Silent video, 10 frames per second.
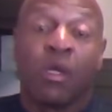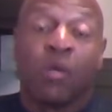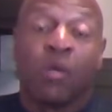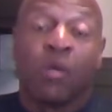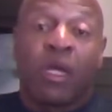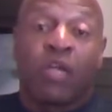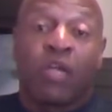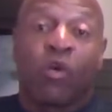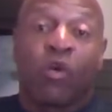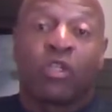But in
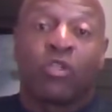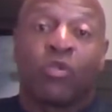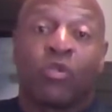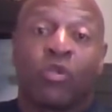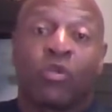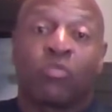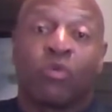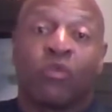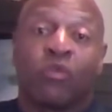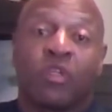order to do those
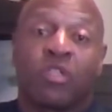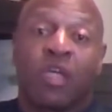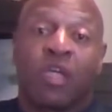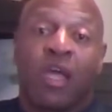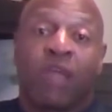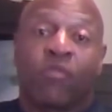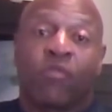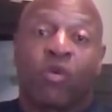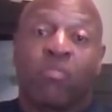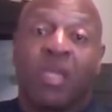movies that have
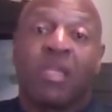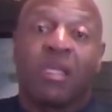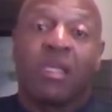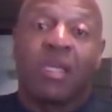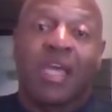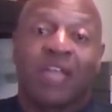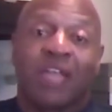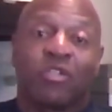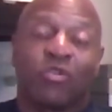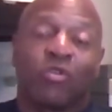real meaning, he has to
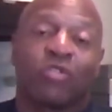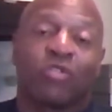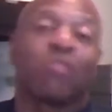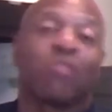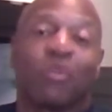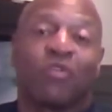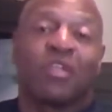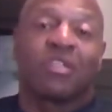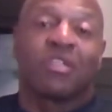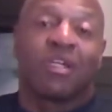do those other
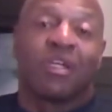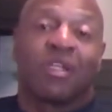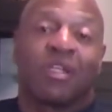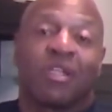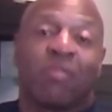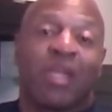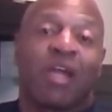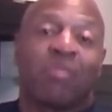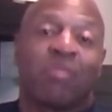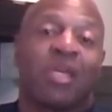movies that may
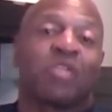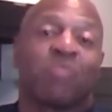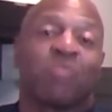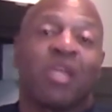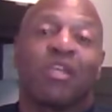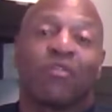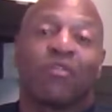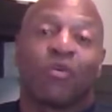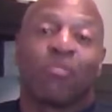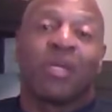not be as
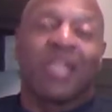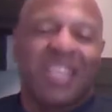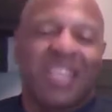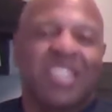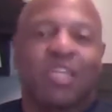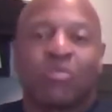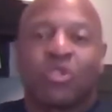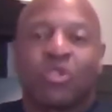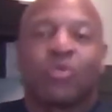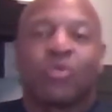meaningful, but it gets him
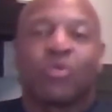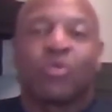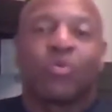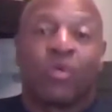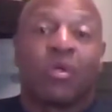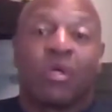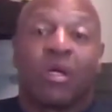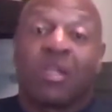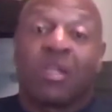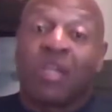to
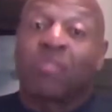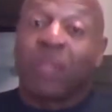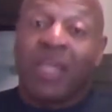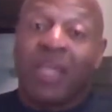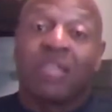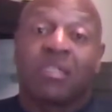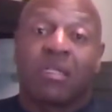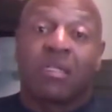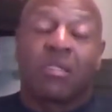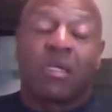another place
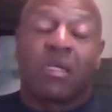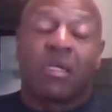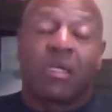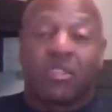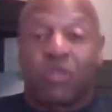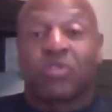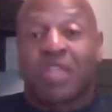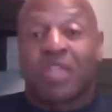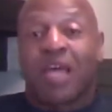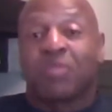at certain
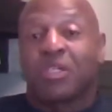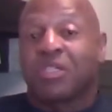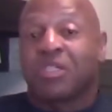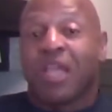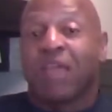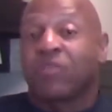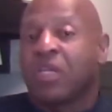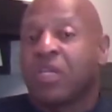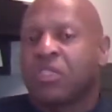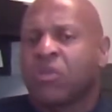times in his life. And
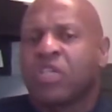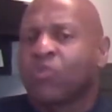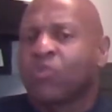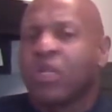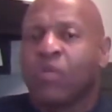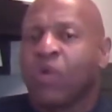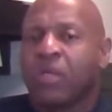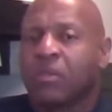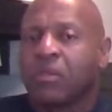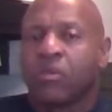so that's really what
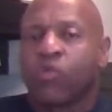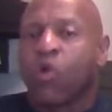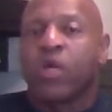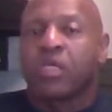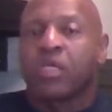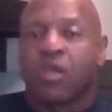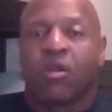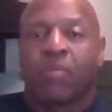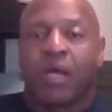growing is all about.